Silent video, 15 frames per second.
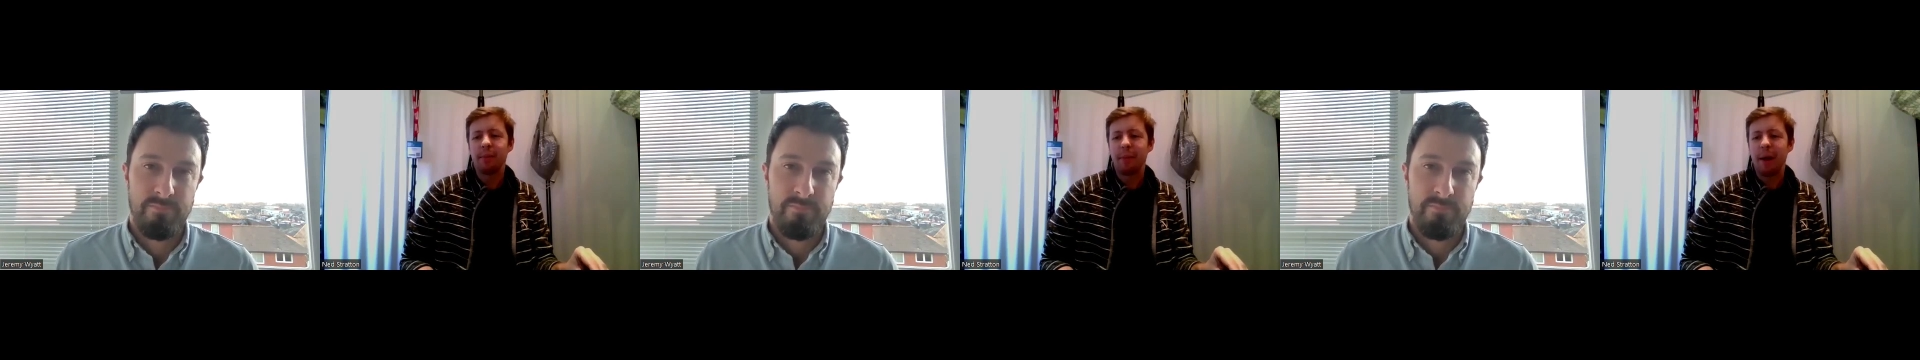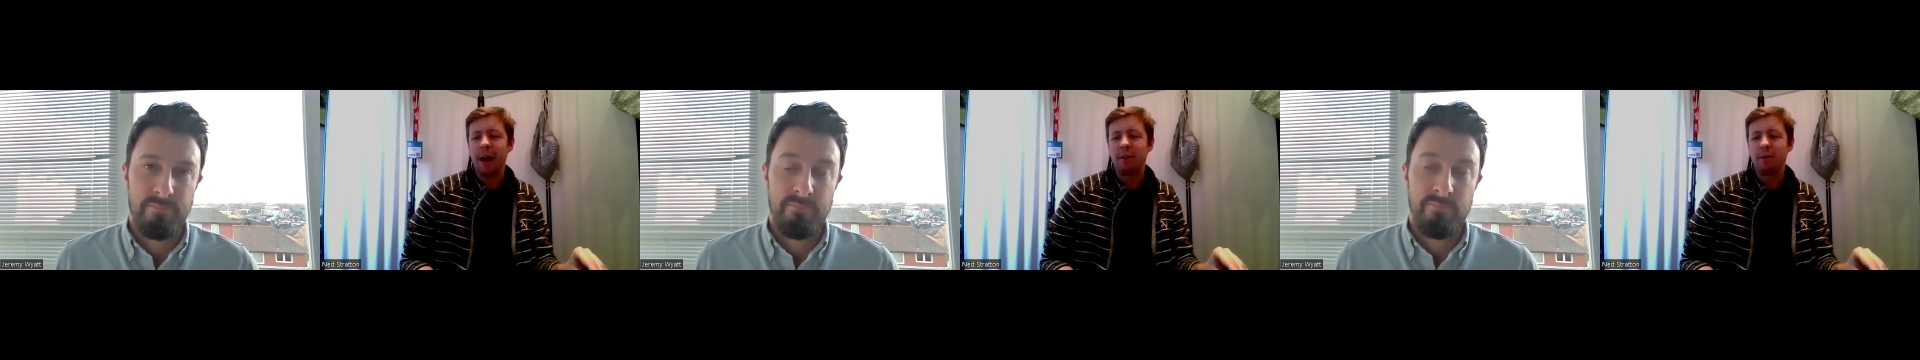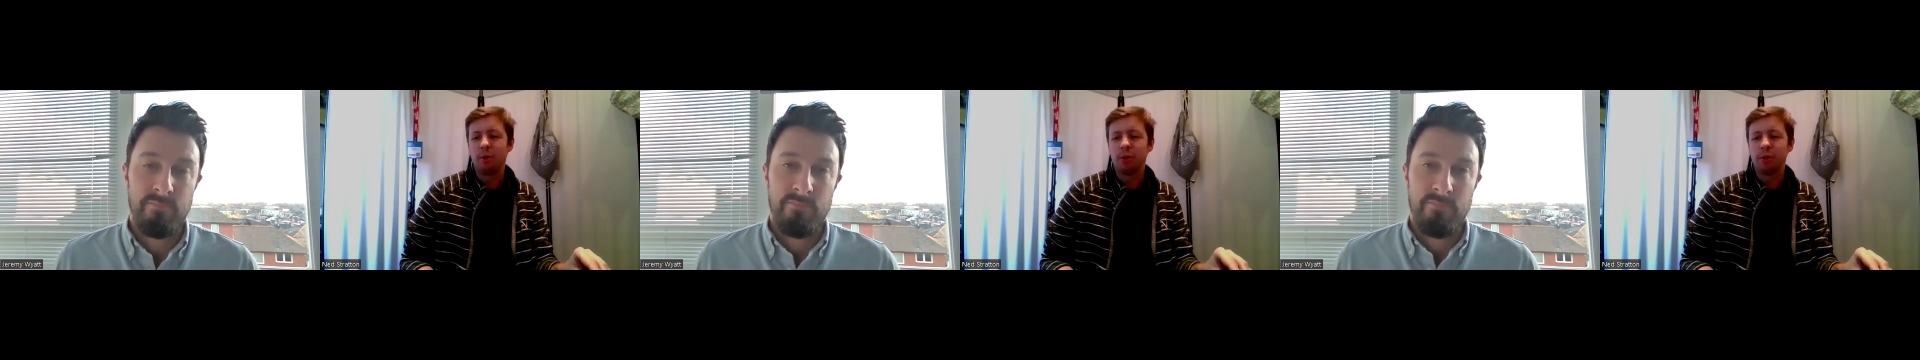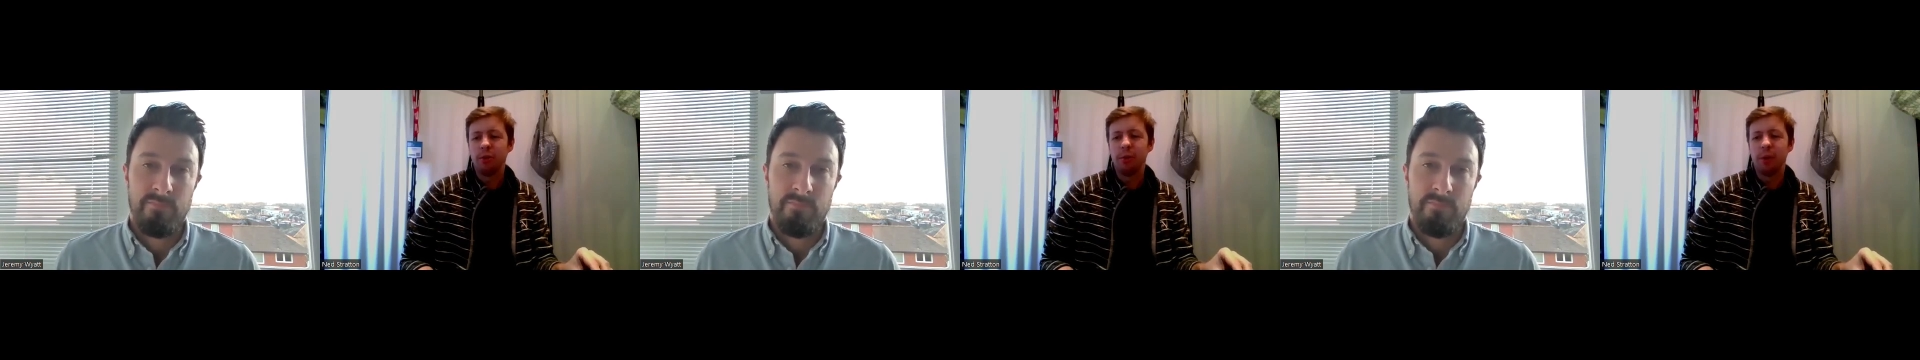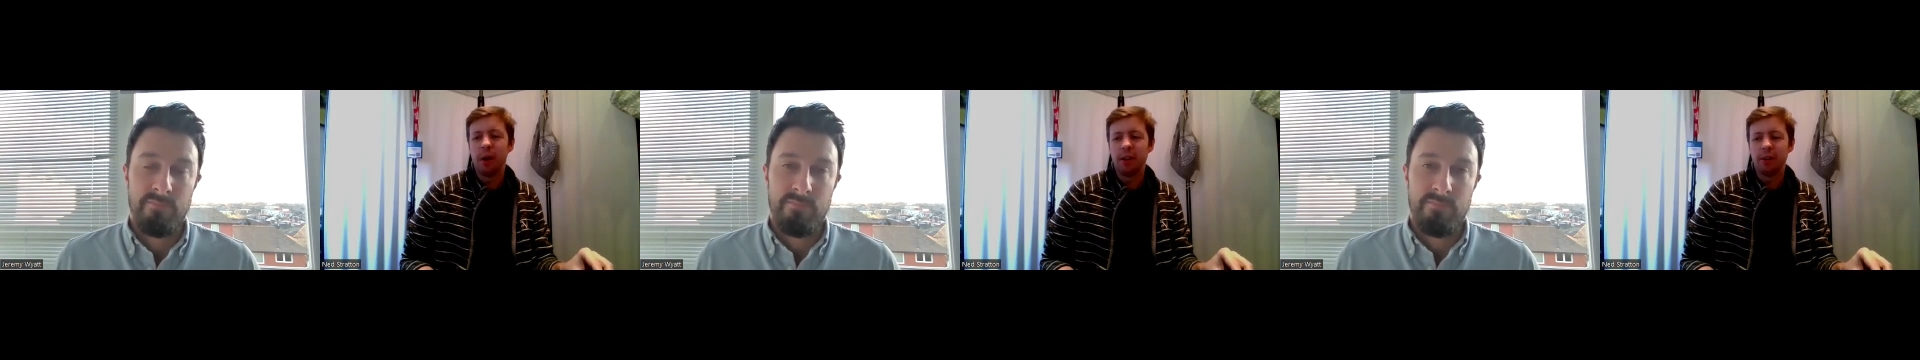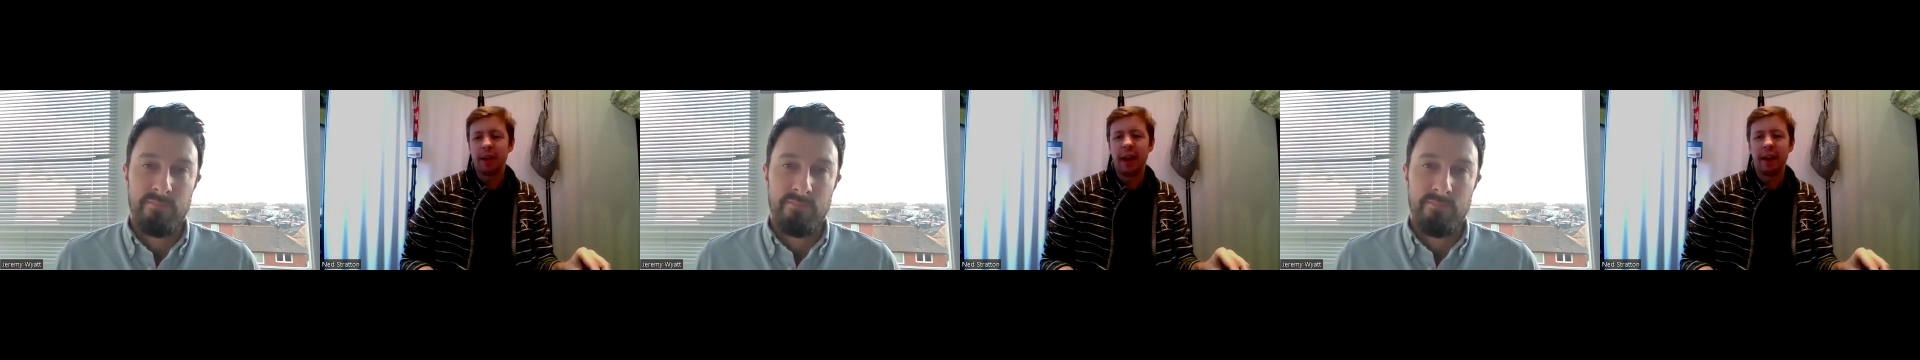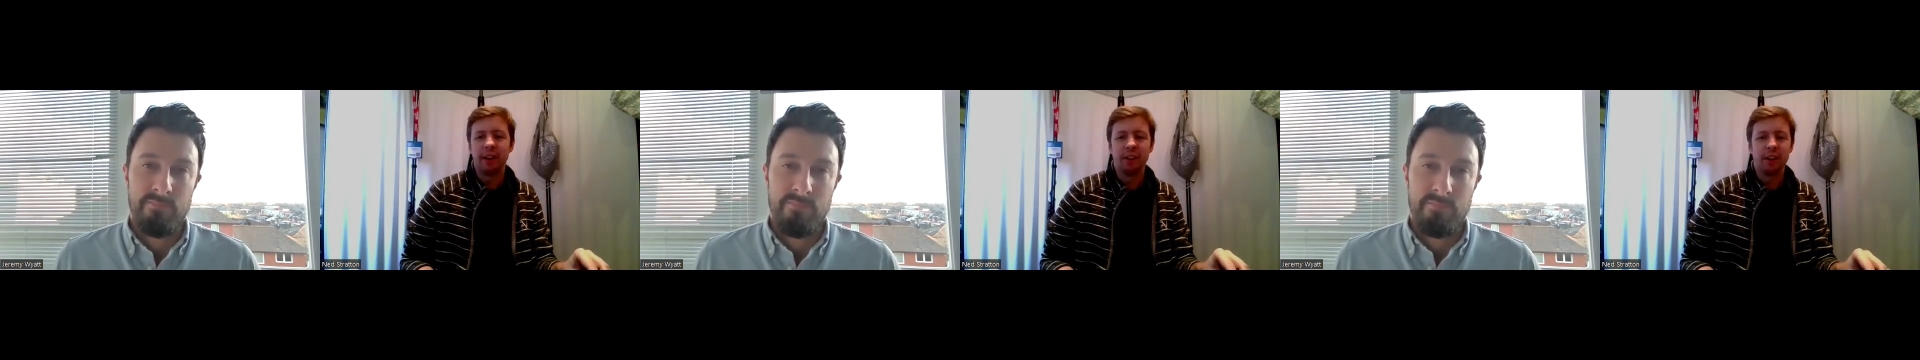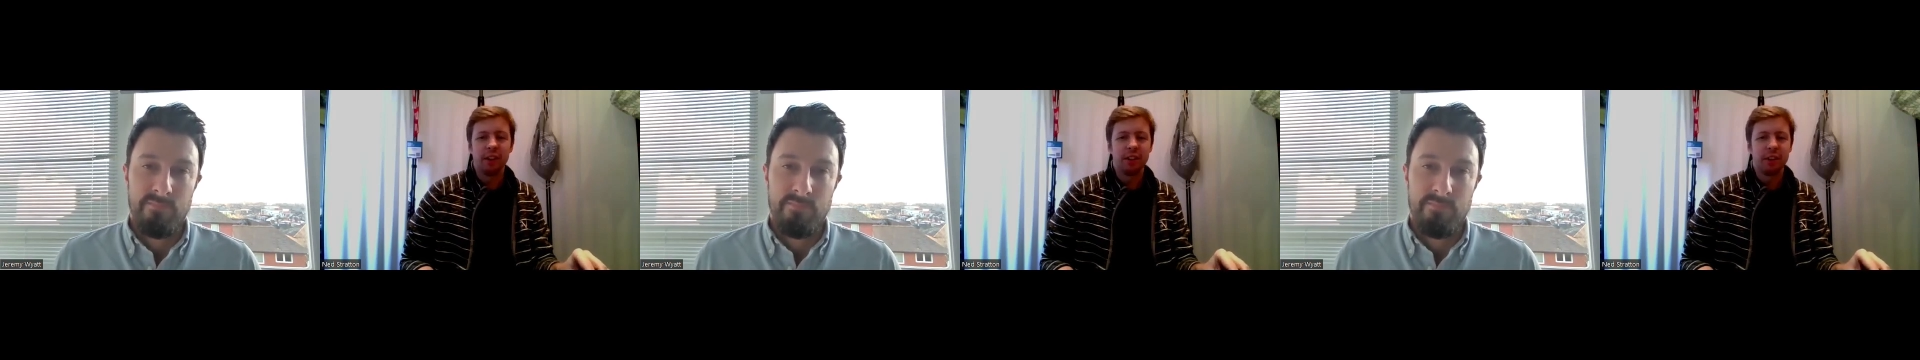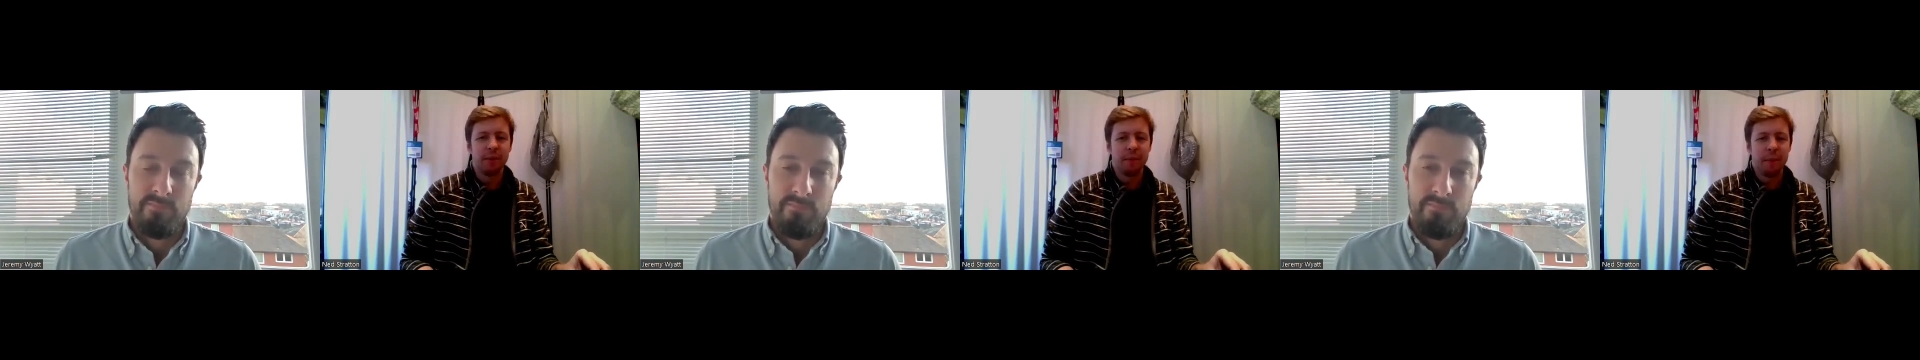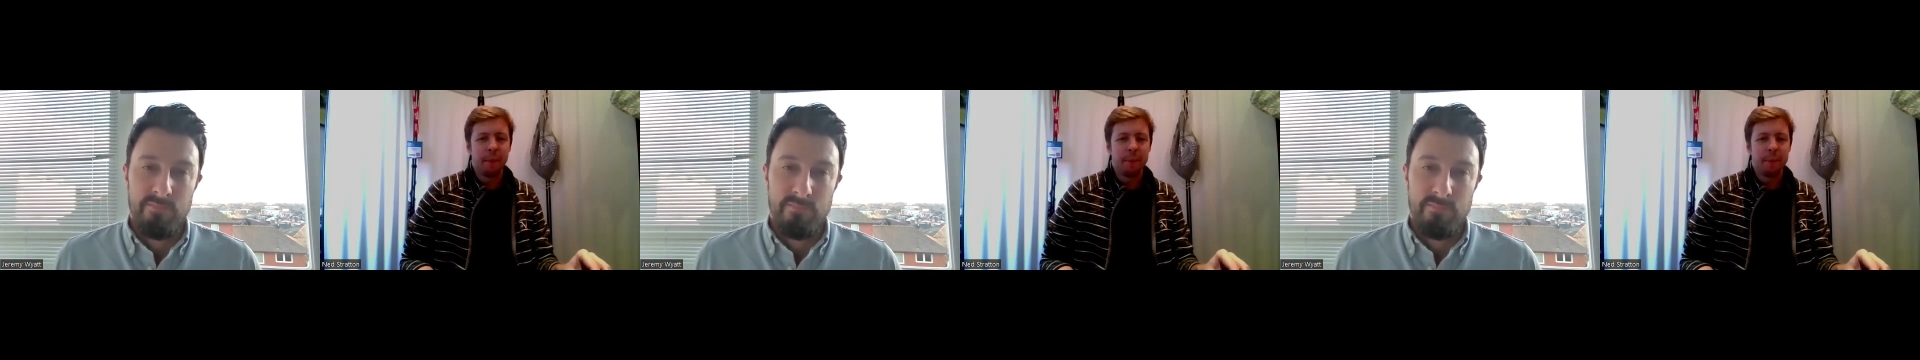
Speaker 1: have the power, or do uh, do candidates?